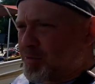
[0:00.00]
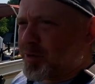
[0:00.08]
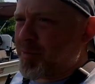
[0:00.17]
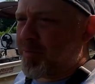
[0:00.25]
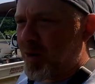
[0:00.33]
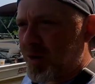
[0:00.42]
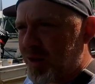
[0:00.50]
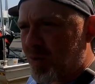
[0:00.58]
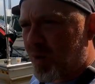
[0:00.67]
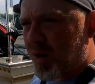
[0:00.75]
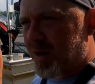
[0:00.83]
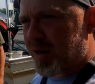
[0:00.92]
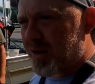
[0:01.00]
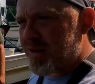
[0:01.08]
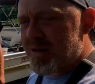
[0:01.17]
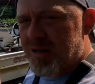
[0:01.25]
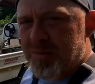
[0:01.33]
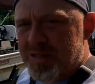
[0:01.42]
to put the boat in the water.
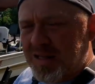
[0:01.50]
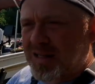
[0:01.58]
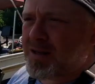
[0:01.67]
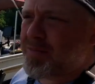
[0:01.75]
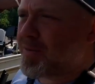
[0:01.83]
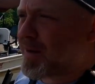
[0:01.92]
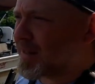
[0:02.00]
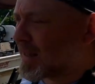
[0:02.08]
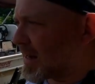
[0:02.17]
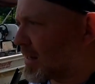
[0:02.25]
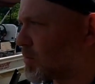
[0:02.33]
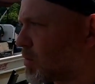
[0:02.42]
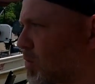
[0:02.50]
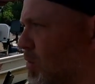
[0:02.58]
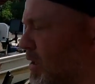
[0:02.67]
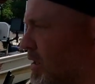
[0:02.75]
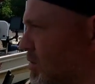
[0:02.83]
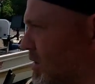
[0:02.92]
Let me tell you a little bit about the guy that we're
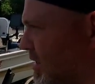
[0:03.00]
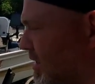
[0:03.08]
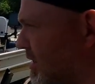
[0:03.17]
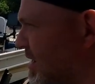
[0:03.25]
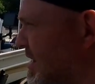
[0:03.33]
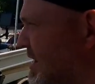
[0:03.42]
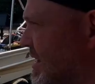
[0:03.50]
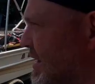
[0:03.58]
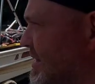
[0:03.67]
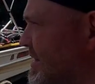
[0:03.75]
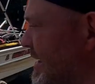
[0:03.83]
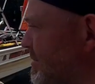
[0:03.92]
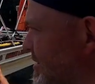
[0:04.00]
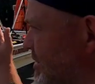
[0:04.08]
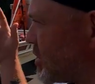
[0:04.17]
working with here. His name is